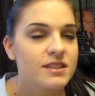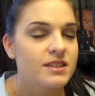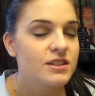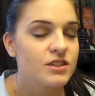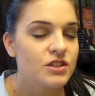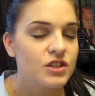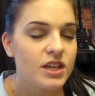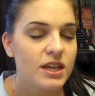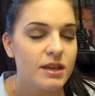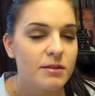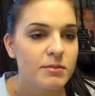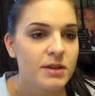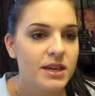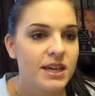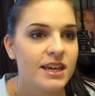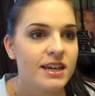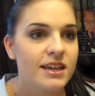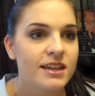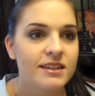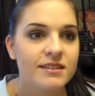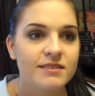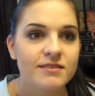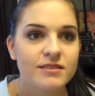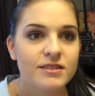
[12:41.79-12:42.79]
So just keep it
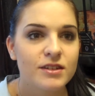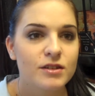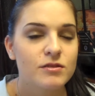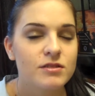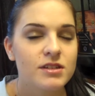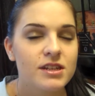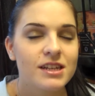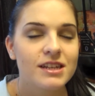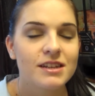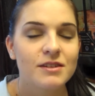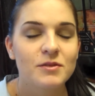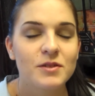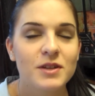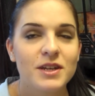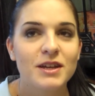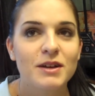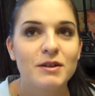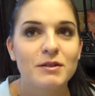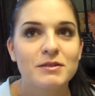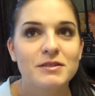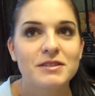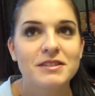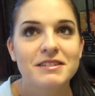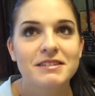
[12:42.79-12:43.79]
here. Don't tell anyone
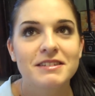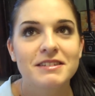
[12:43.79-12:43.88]
else.